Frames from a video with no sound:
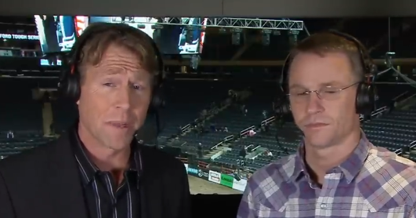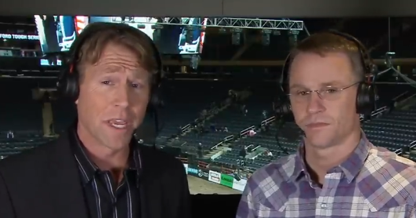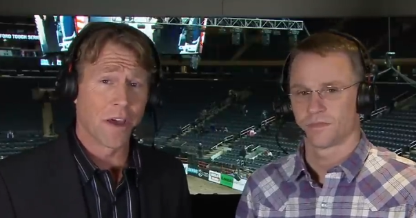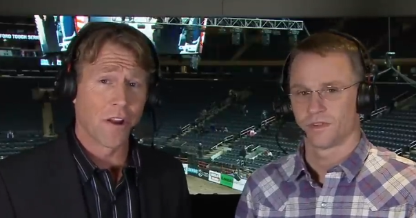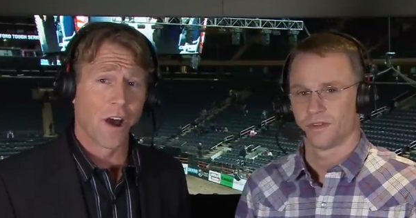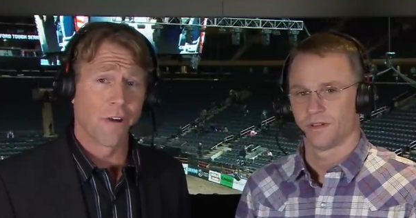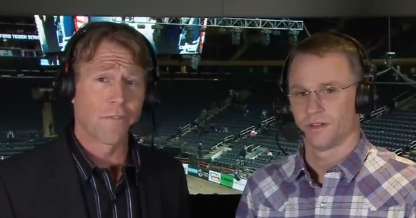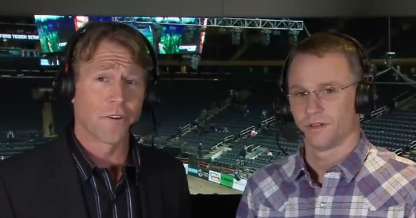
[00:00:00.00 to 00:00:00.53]
Speaker 1: be on
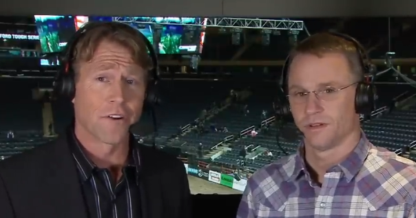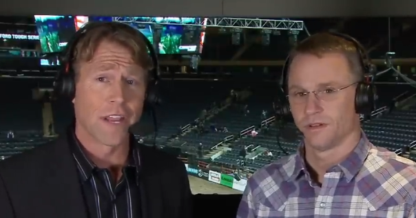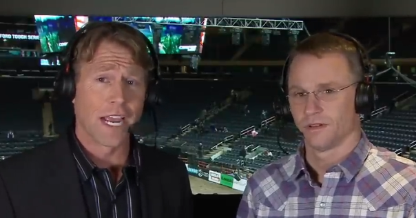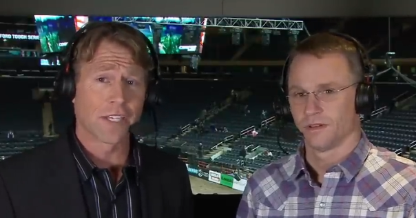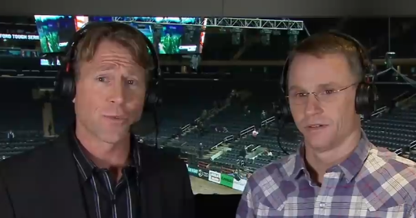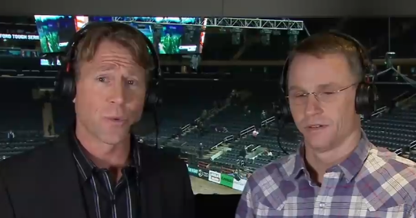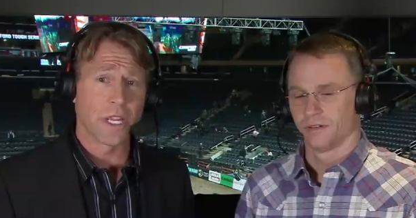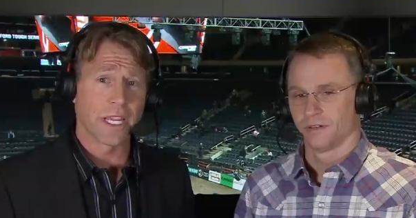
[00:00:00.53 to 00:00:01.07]
offer
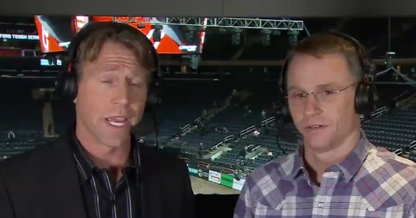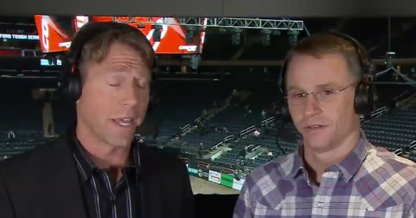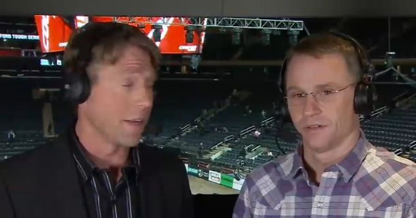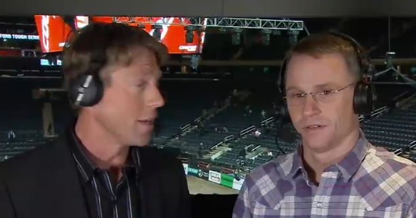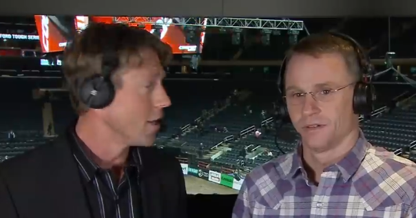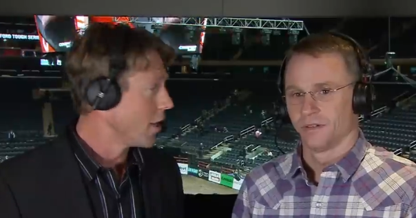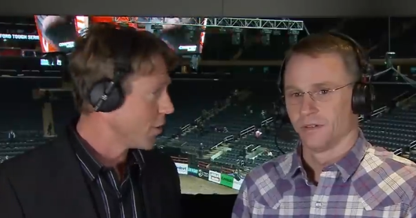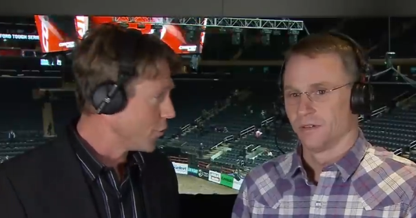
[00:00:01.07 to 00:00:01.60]
next weekend.
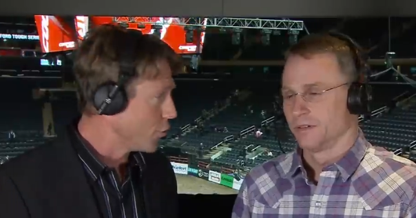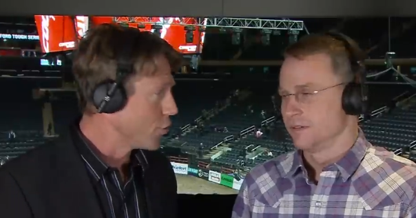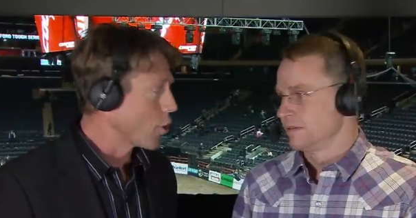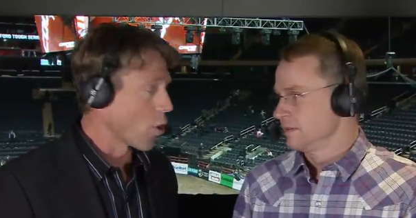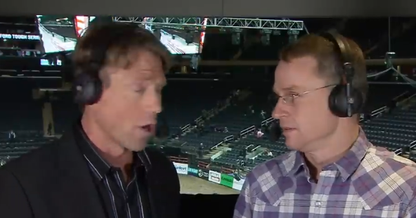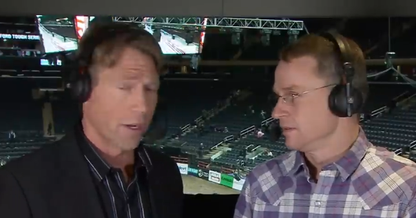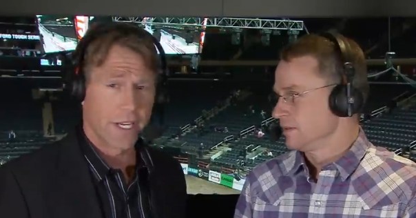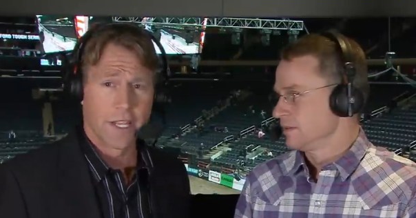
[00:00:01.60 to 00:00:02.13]
New
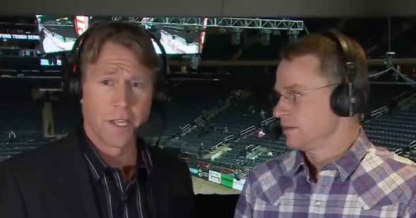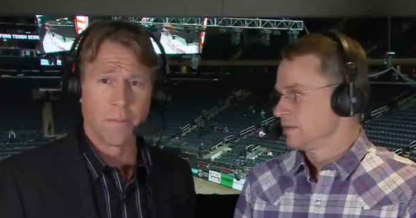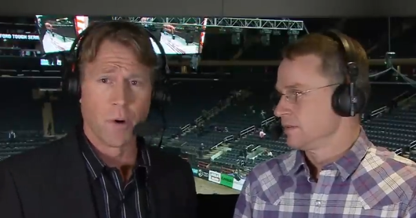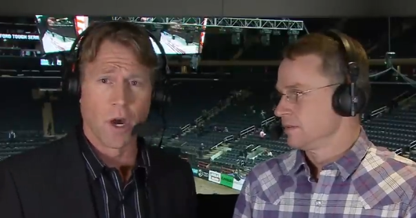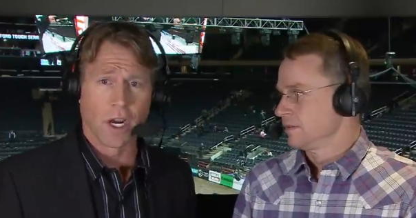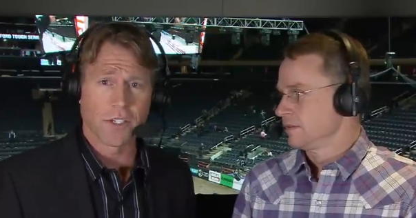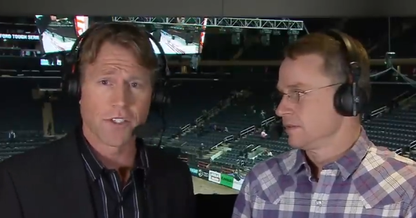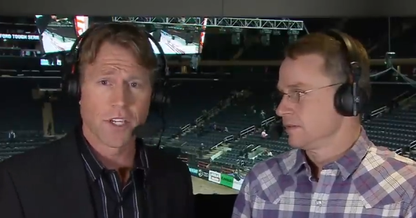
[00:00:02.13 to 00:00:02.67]
York in the
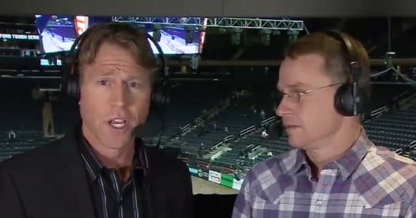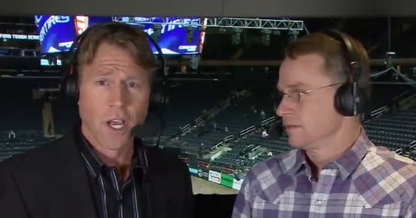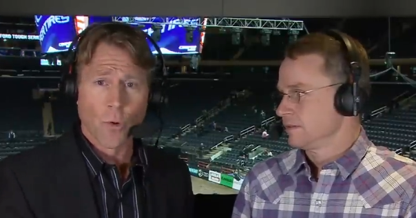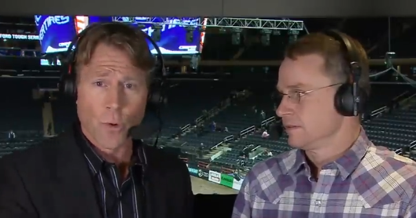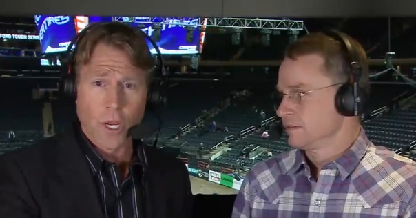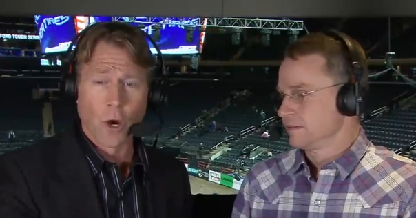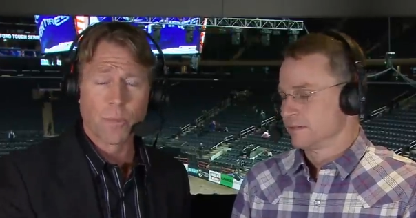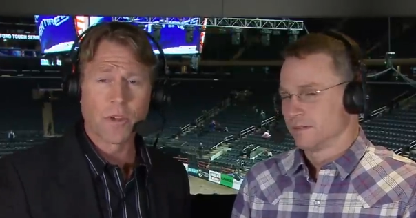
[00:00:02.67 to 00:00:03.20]
books. We
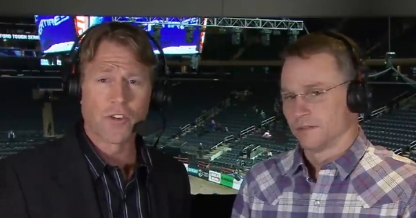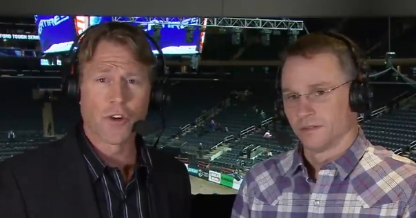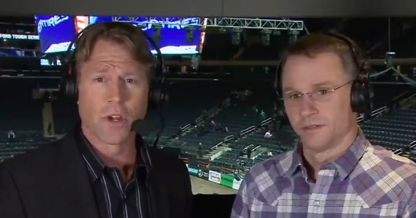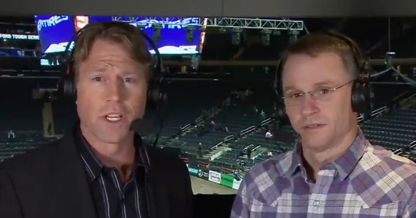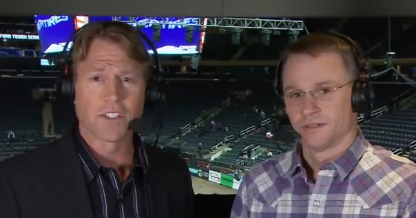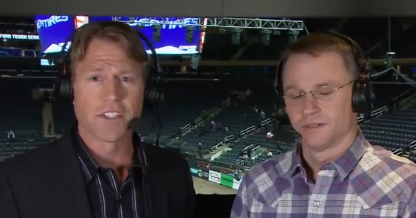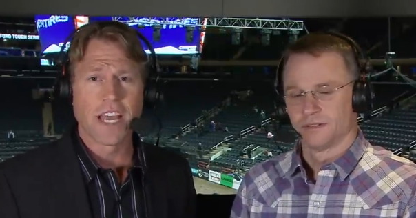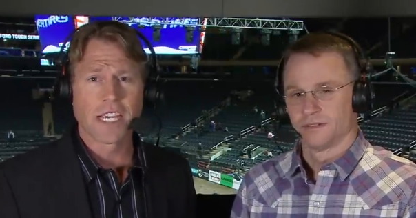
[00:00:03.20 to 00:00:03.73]
hope you join
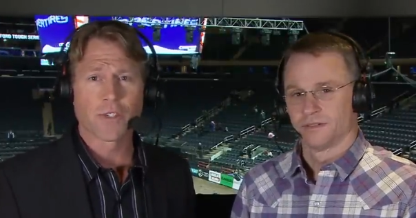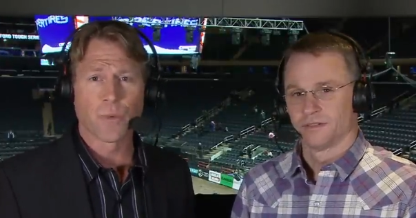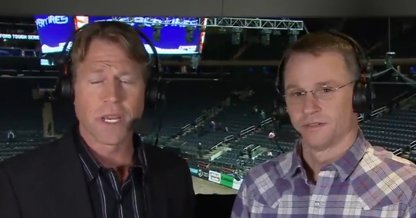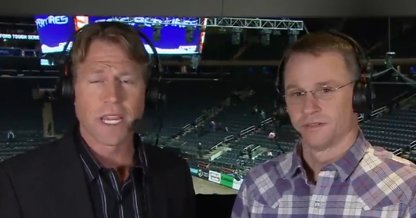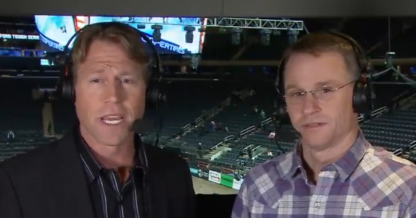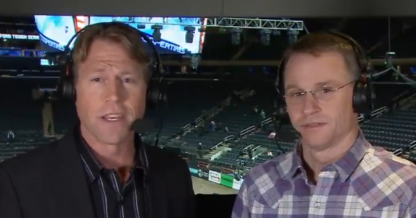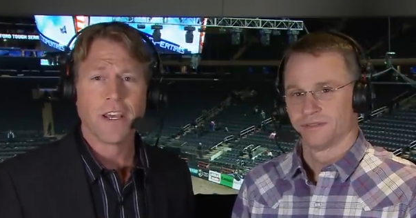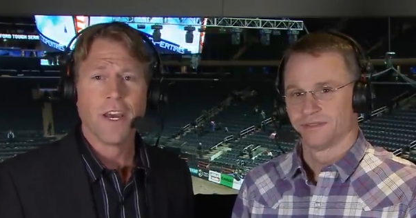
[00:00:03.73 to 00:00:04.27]
us next
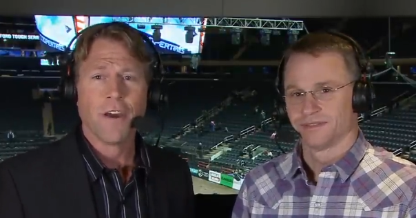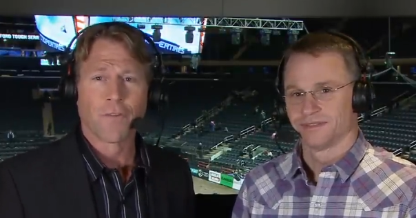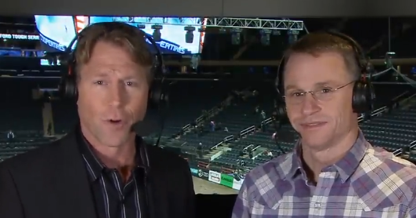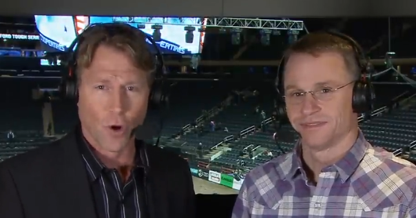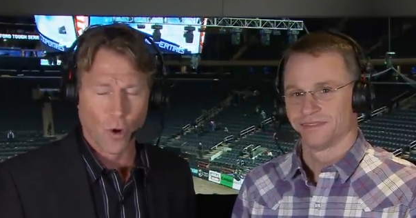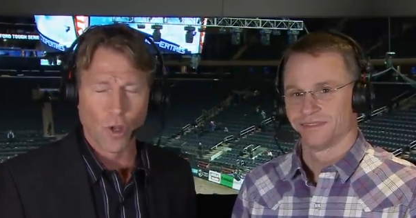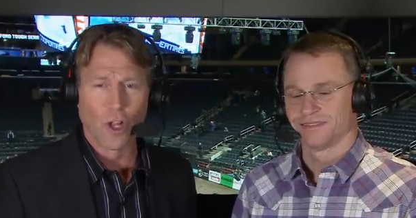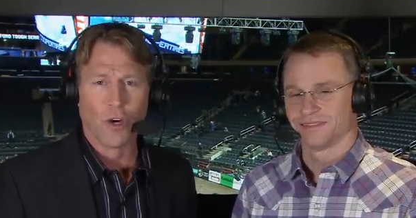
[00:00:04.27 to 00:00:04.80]
weekend for
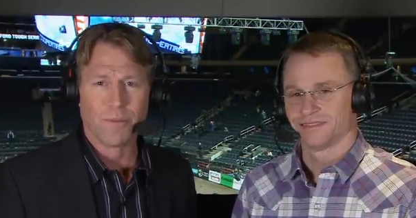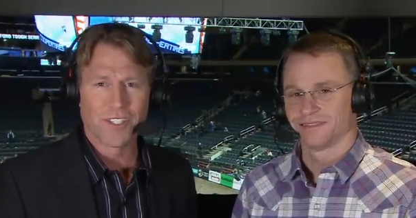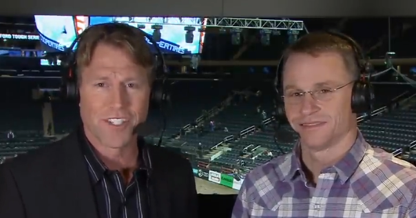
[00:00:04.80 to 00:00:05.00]
Oklahoma